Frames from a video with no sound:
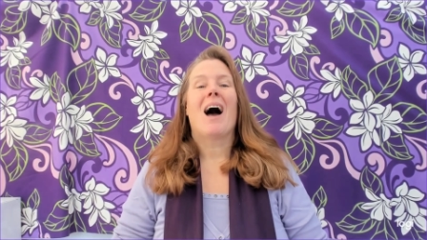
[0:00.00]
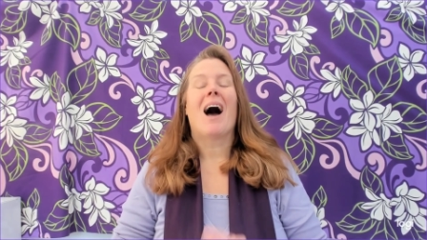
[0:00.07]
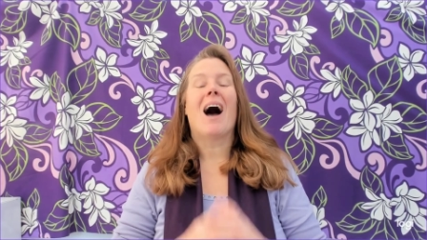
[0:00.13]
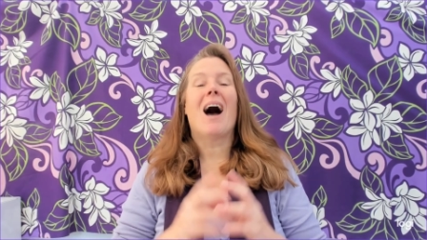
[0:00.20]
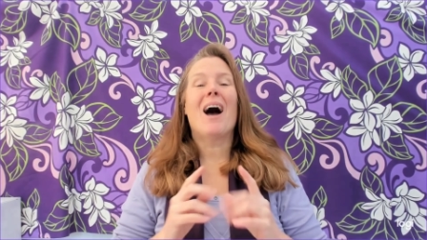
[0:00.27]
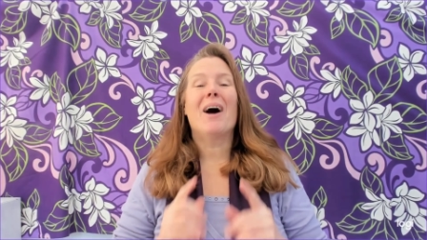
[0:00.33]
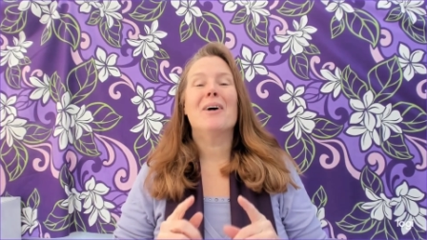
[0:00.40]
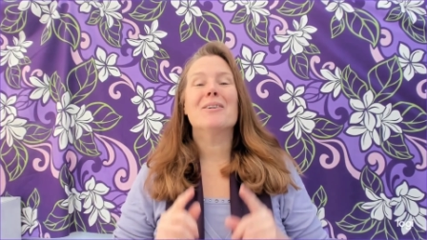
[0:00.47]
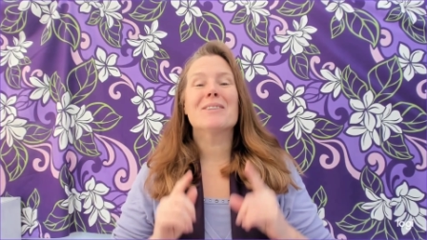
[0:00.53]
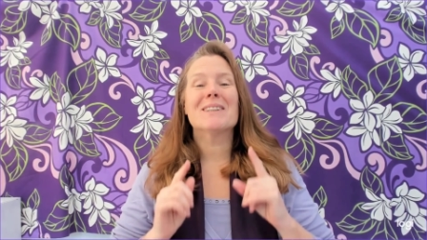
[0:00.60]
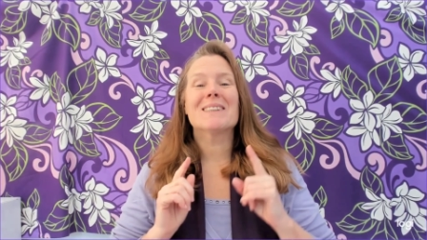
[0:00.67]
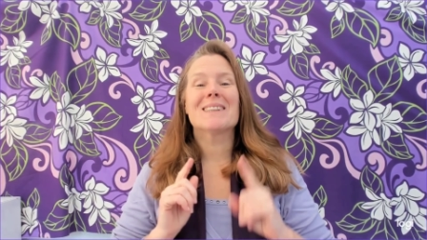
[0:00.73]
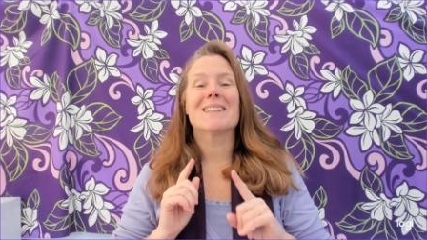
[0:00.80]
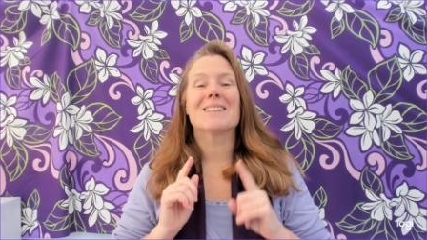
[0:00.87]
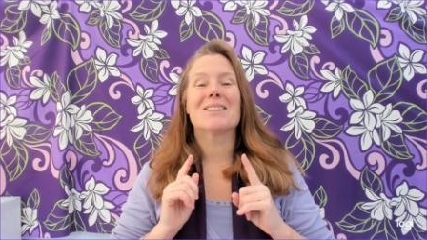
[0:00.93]
How
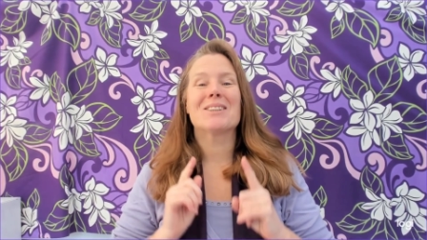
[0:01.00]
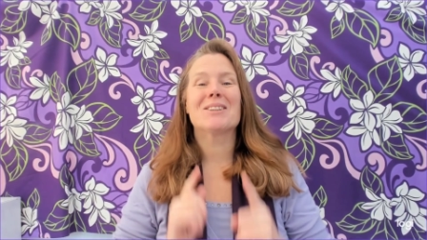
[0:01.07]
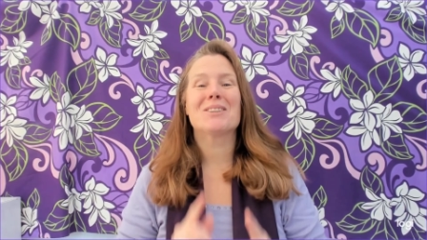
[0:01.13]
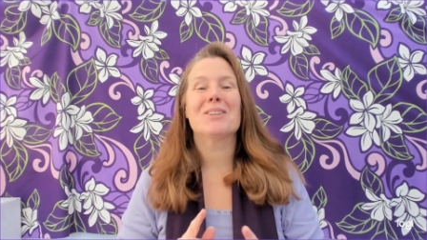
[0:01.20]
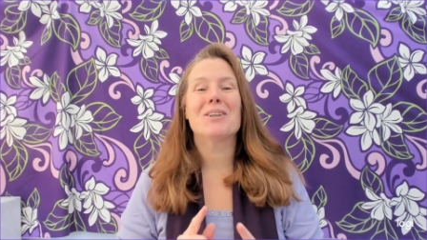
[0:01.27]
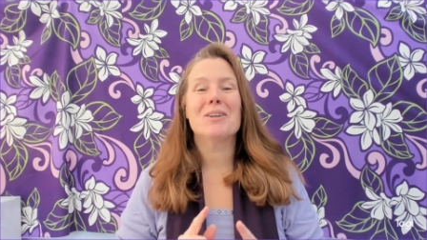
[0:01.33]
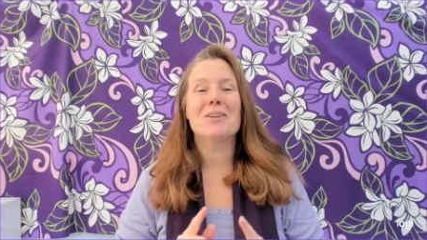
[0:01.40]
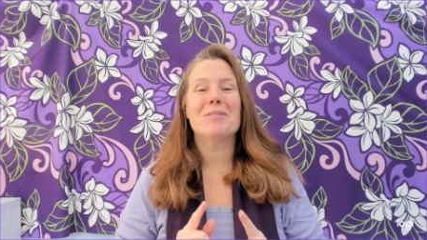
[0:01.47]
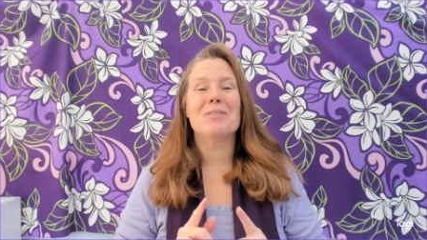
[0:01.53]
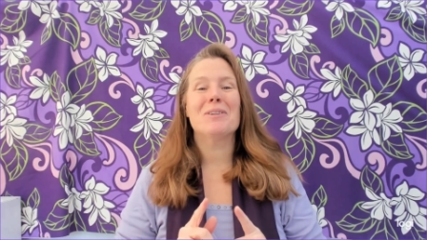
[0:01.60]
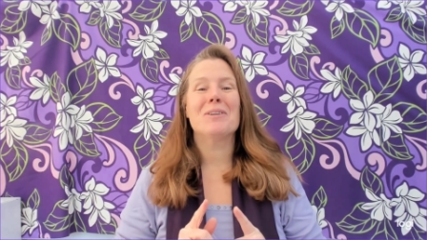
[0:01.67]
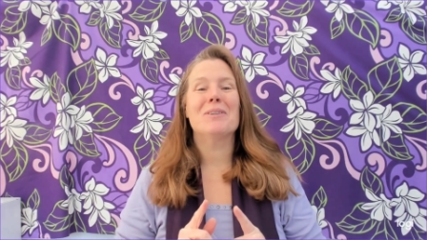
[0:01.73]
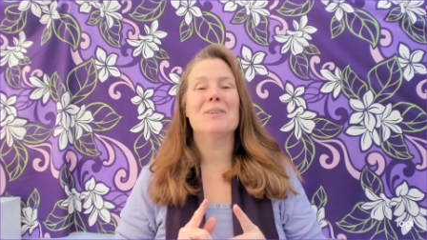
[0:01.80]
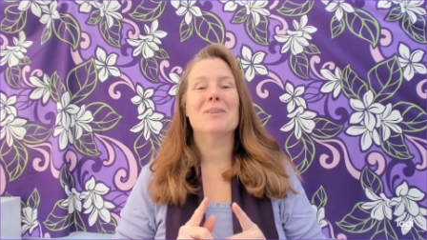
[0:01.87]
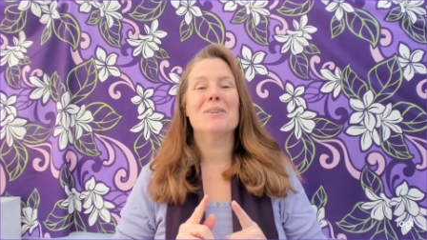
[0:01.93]
does it
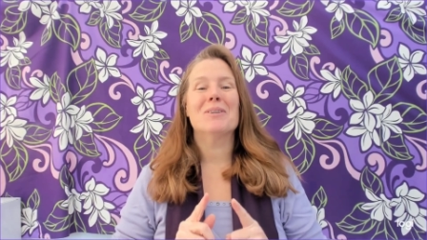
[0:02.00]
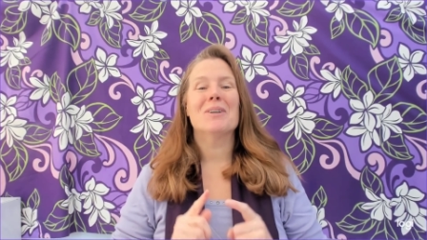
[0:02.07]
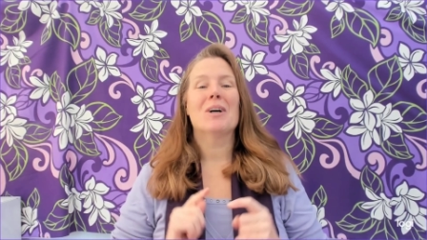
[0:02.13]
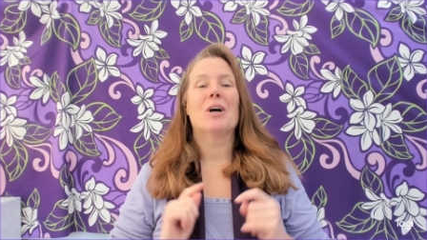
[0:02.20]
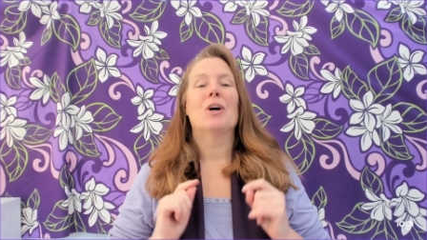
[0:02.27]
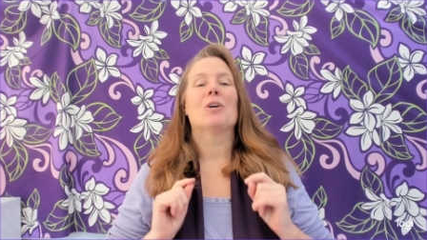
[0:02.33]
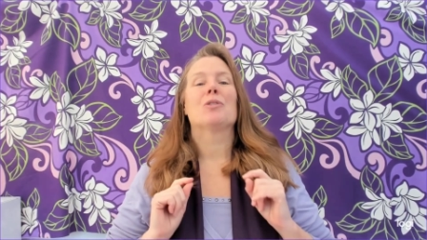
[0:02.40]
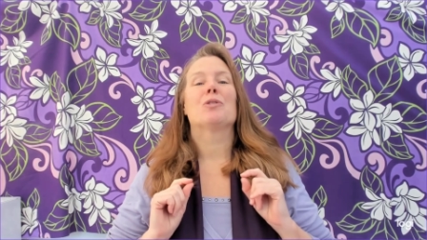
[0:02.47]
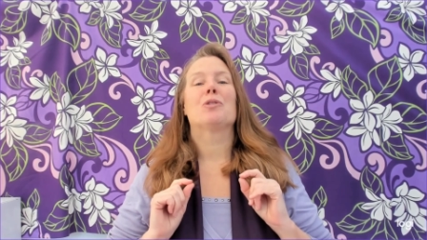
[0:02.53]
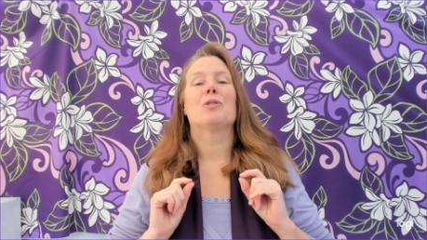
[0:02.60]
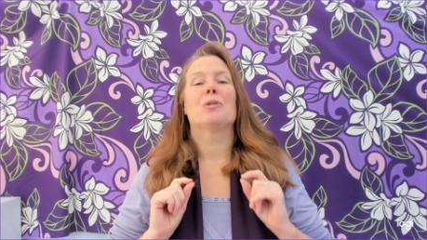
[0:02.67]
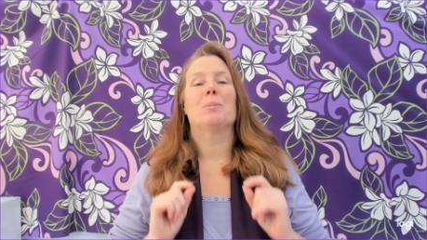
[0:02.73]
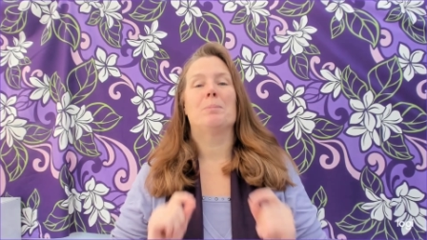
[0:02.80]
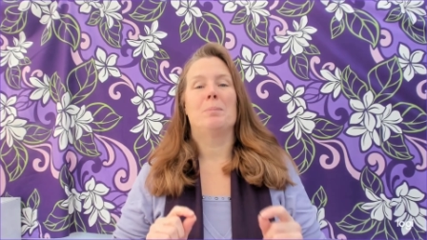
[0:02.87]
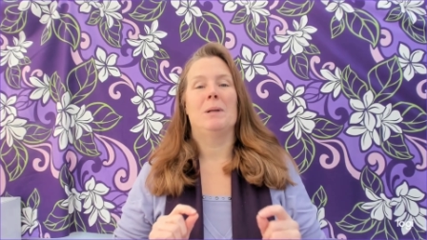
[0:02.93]
serve you
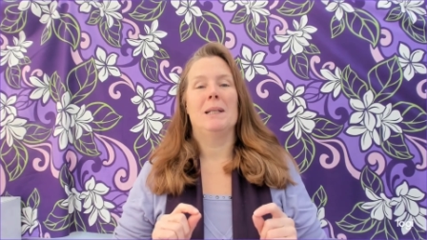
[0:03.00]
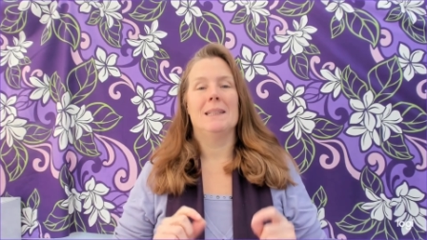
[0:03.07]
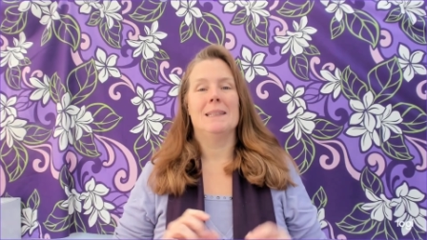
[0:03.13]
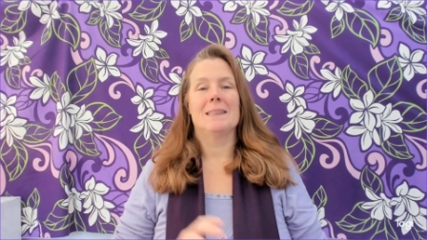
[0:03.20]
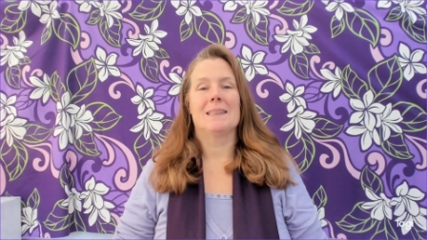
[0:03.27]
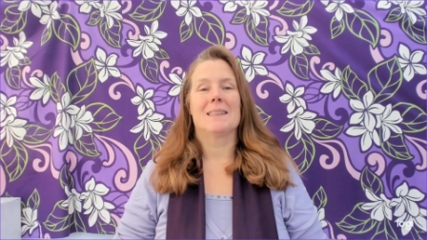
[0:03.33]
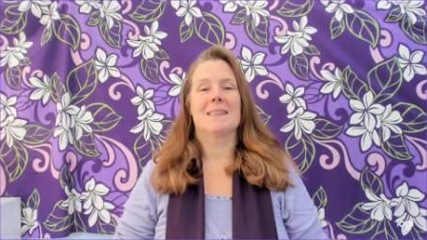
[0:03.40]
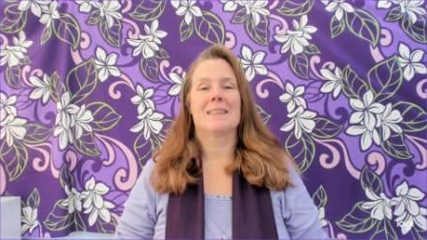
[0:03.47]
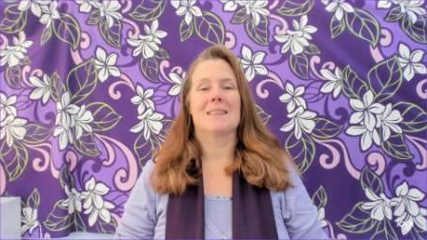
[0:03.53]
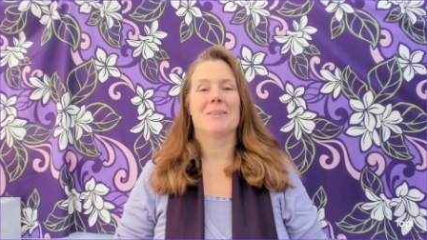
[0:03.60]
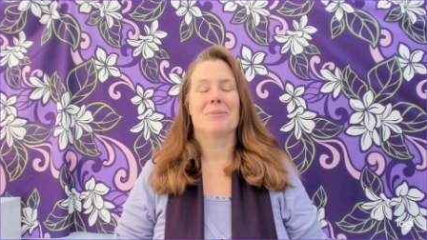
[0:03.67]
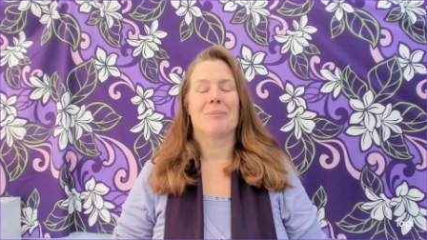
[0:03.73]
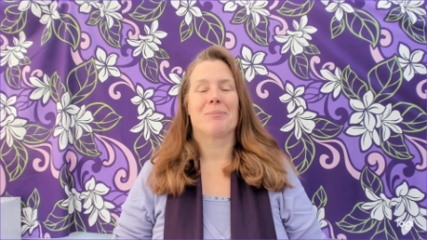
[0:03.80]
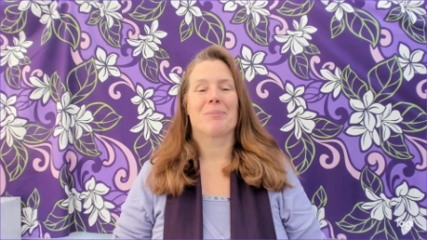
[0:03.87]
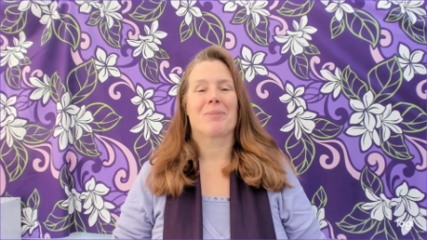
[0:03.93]
to please?